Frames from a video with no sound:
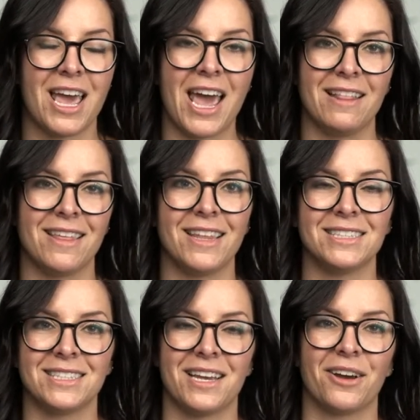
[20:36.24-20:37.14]
and then they
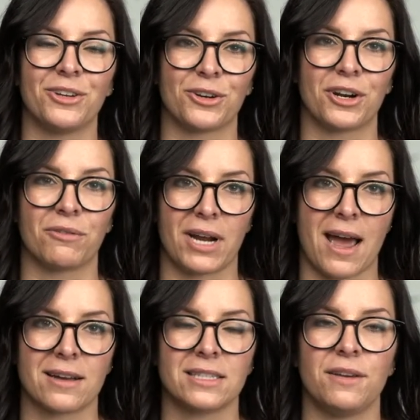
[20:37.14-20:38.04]
see how you're going to
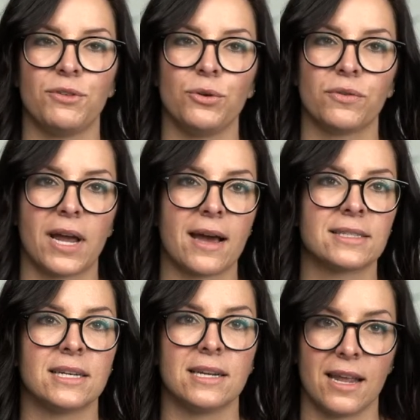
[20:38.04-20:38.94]
react. If you
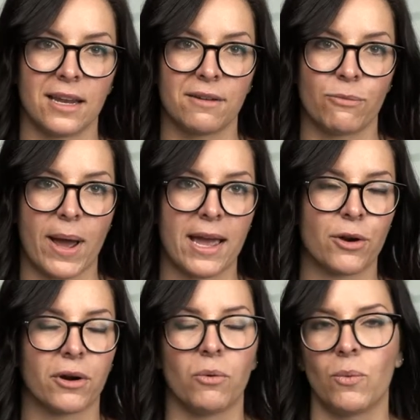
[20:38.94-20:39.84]
react in a negative way
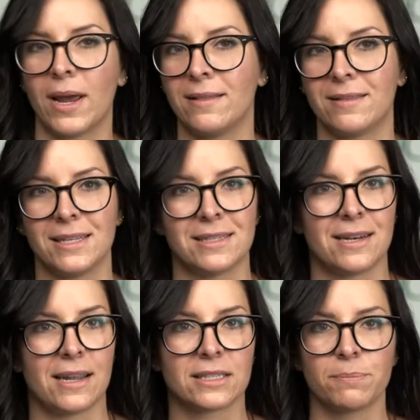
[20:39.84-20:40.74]
or a way that they
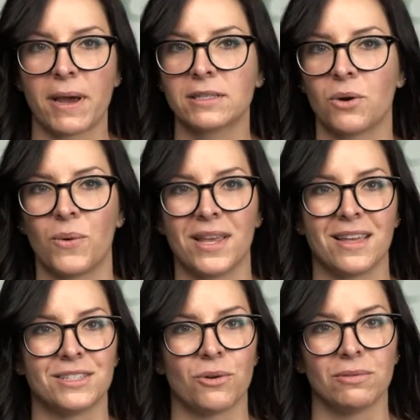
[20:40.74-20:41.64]
didn't expect, a way
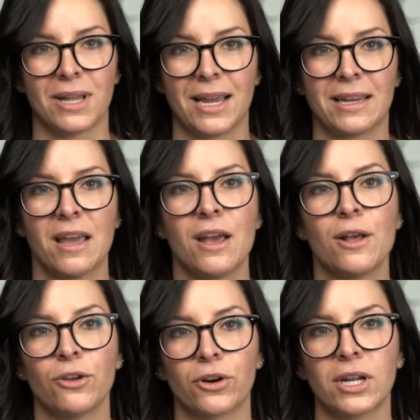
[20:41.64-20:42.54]
they don't like,
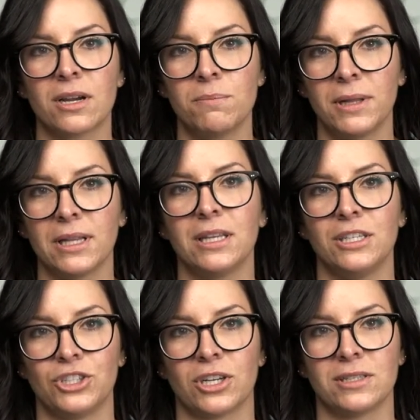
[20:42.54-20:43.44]
they're going to
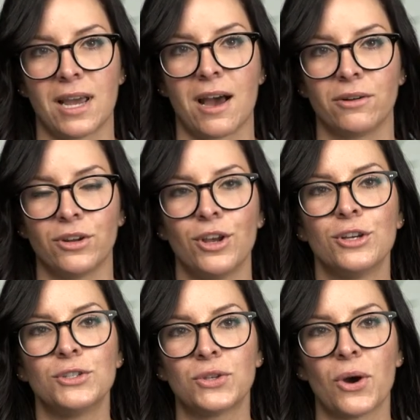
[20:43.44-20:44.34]
completely shut down.
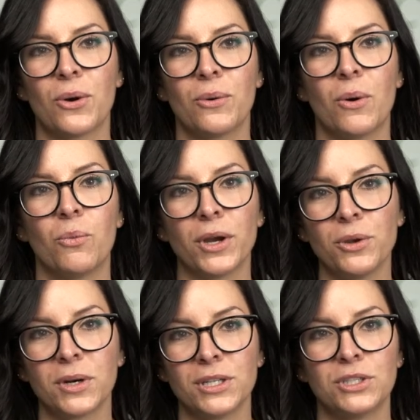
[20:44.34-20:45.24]
So what
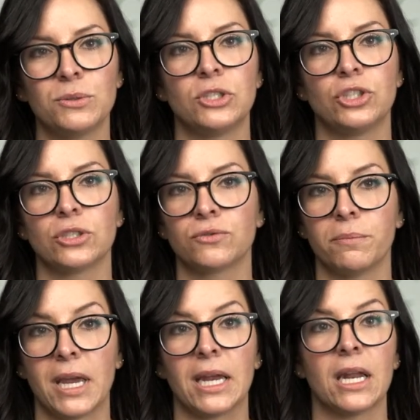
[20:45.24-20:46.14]
you want to do is just
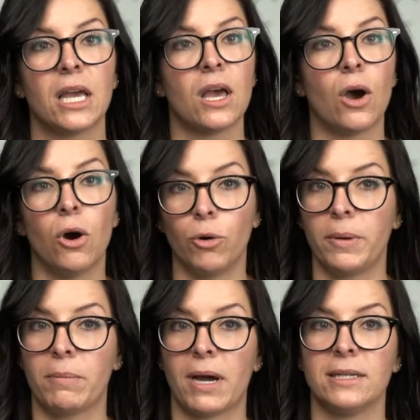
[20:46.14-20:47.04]
remain
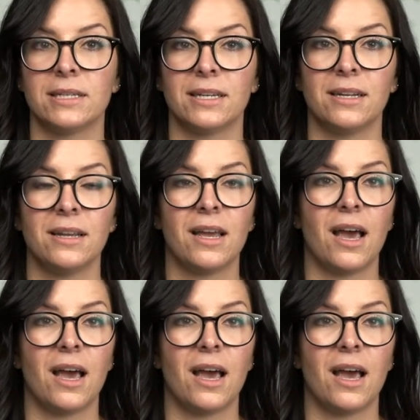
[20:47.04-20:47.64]
open-minded,